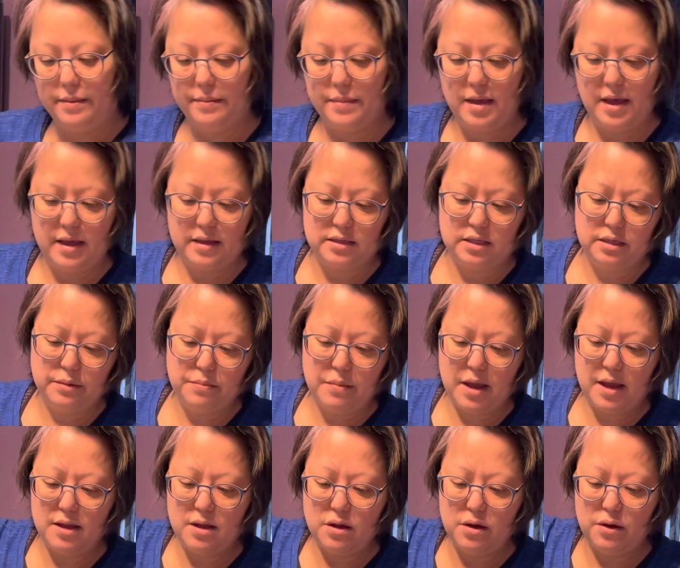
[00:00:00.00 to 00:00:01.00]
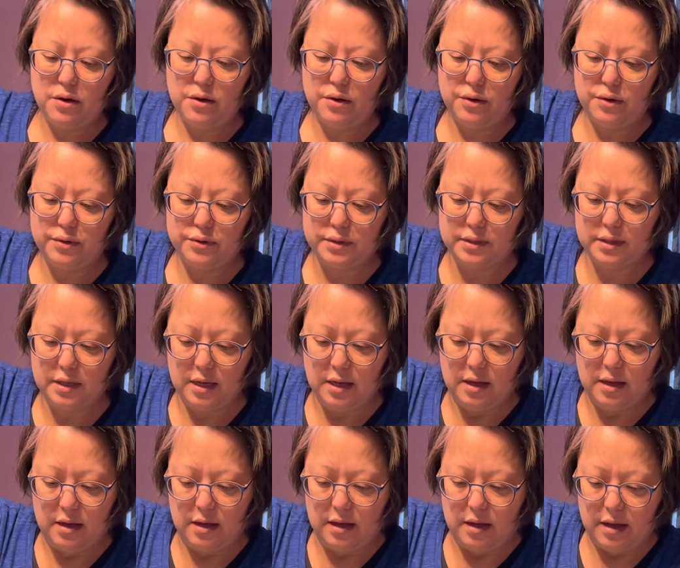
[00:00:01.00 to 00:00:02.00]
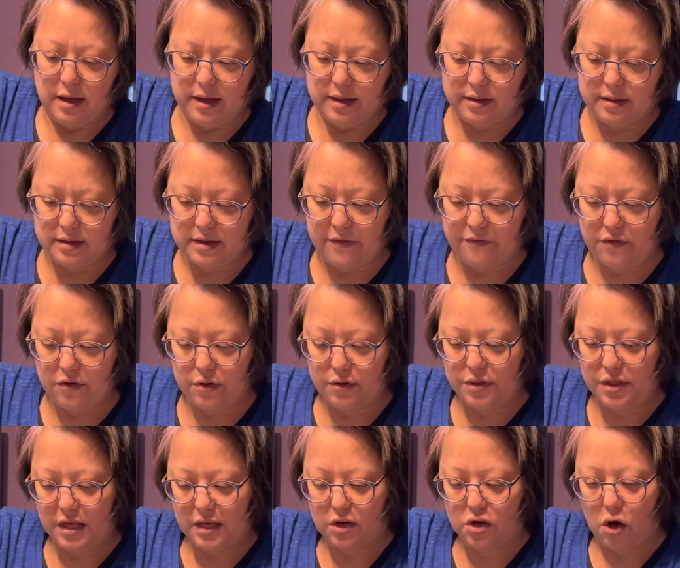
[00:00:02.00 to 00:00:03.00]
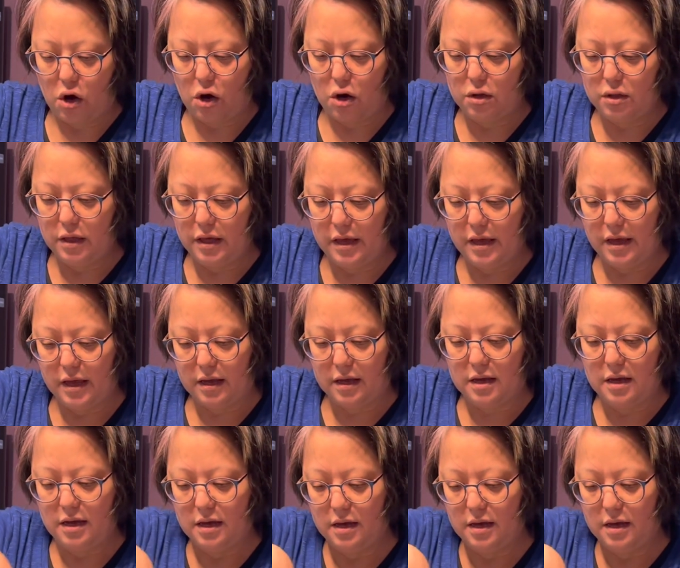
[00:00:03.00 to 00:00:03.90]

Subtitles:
And tomatoes and different garlic.